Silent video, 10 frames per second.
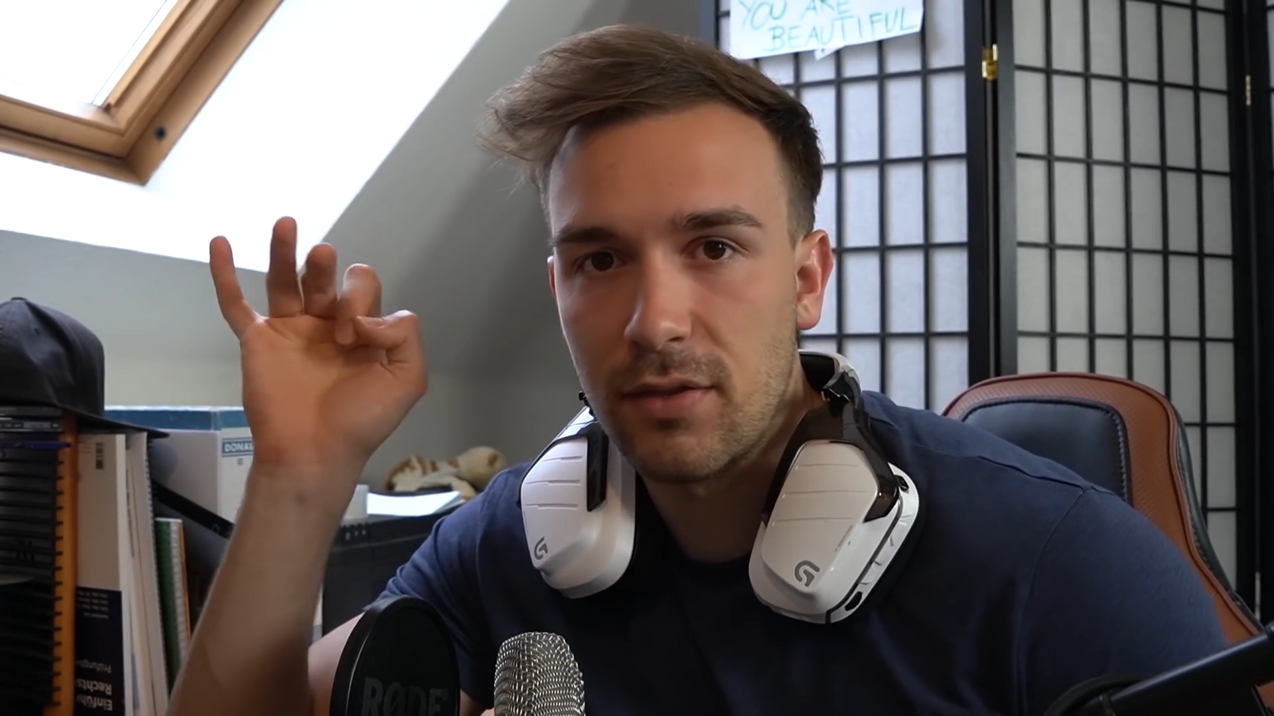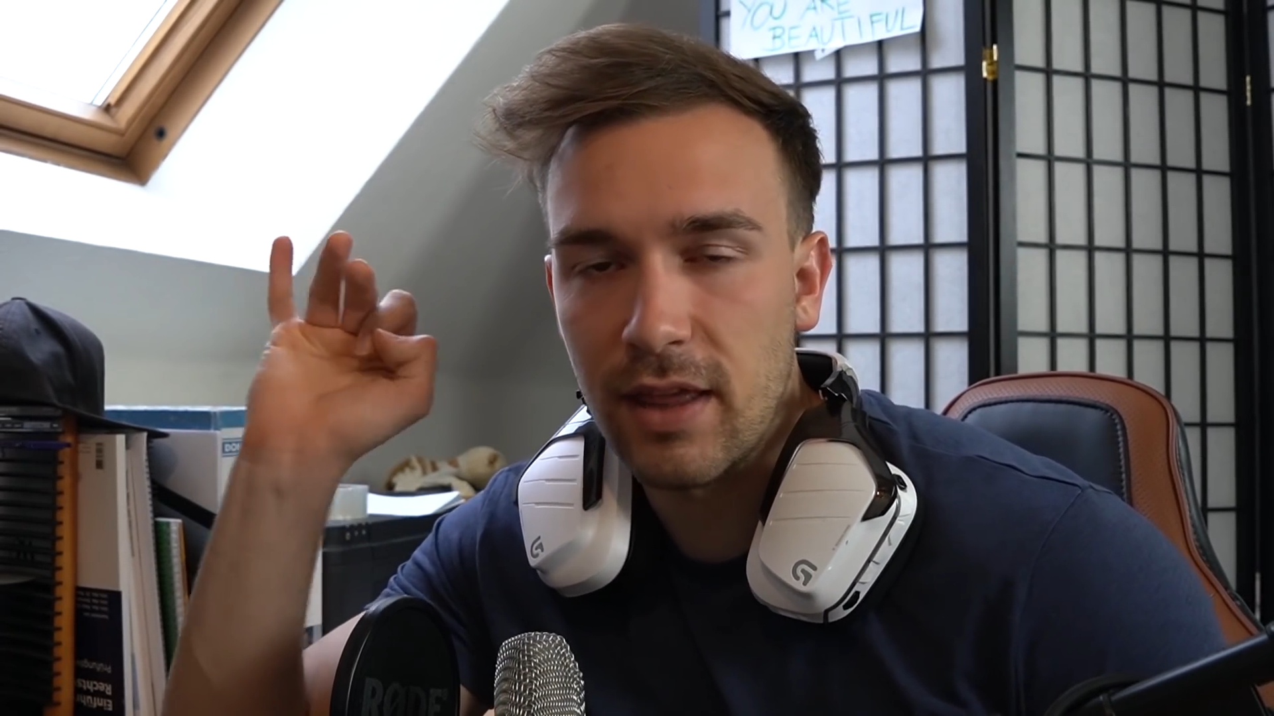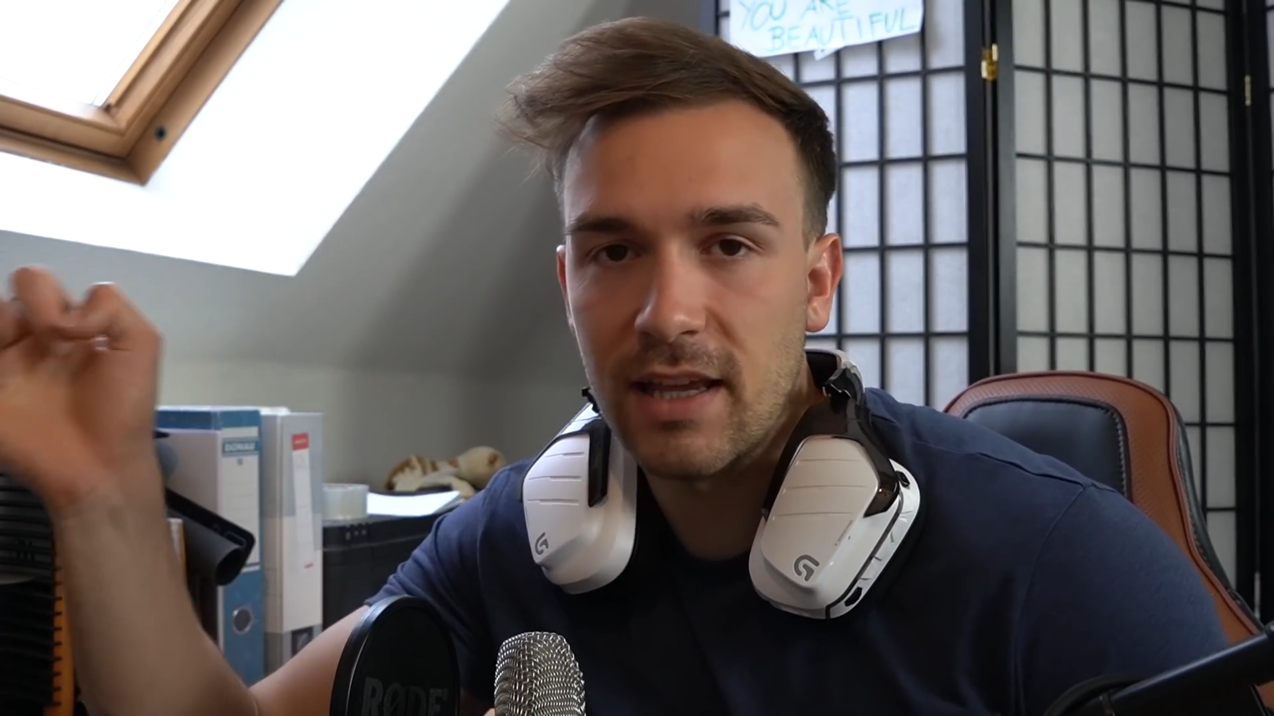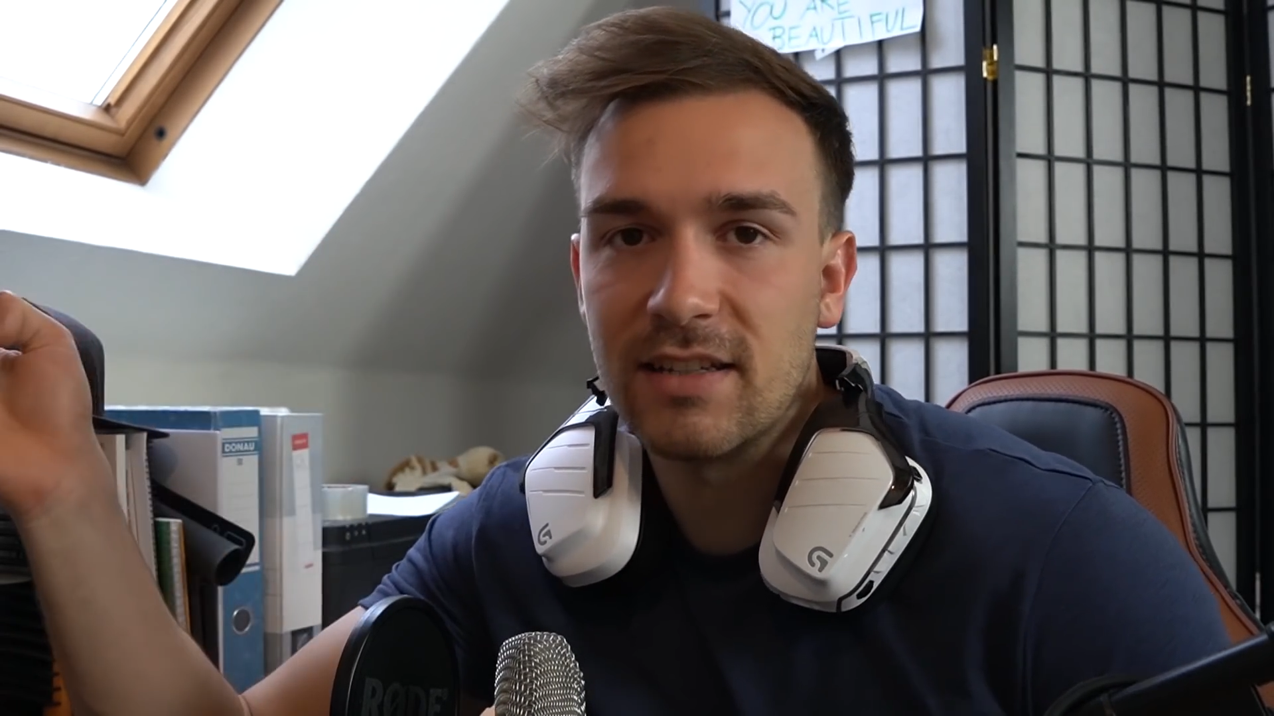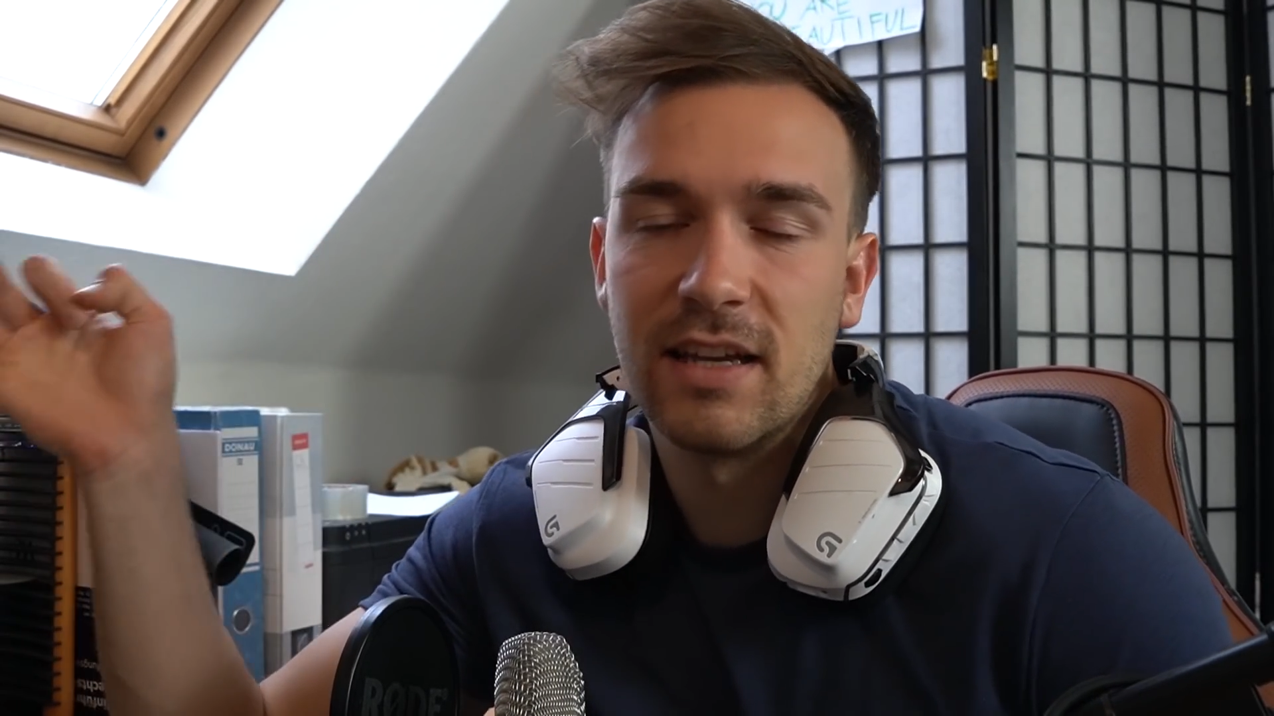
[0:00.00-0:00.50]

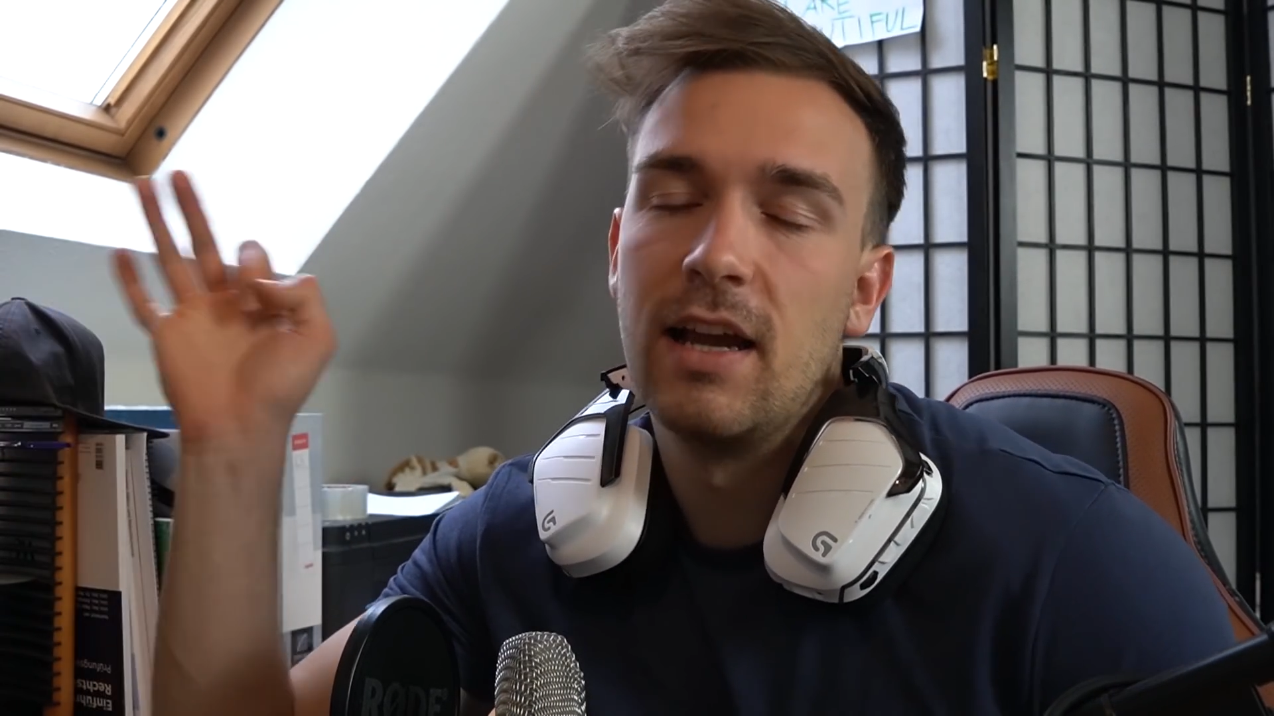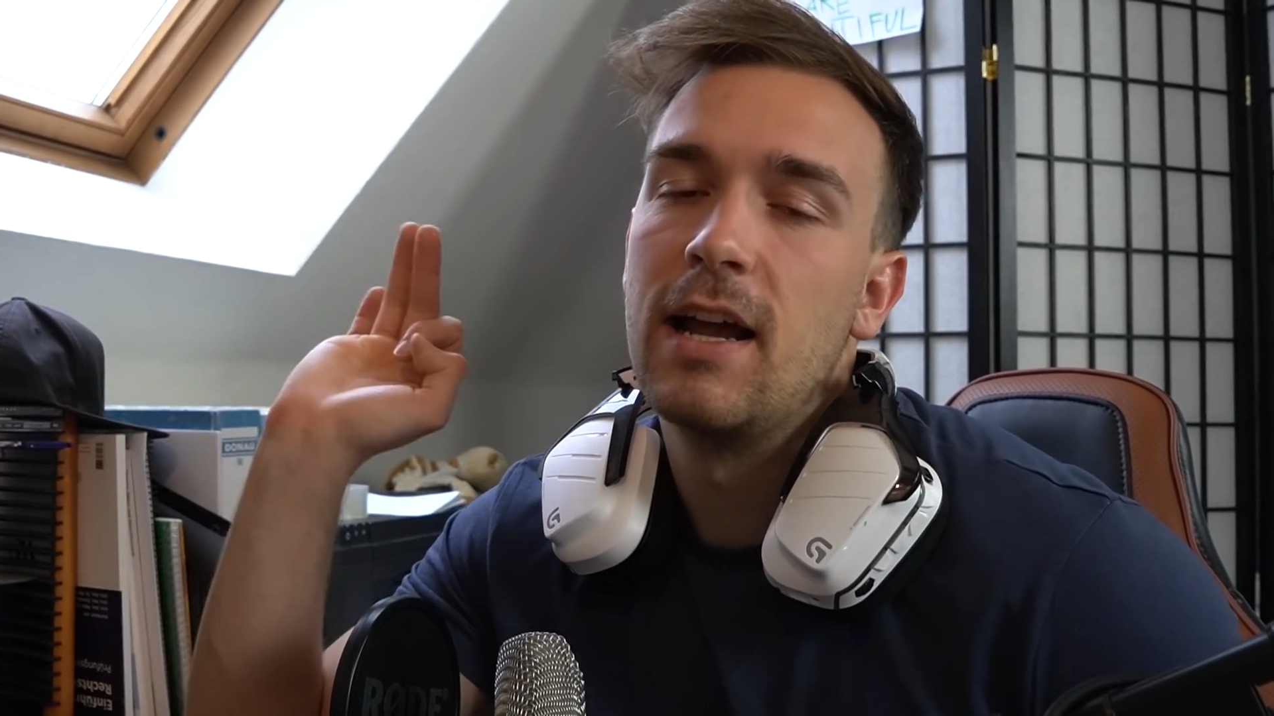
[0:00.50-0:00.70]
things,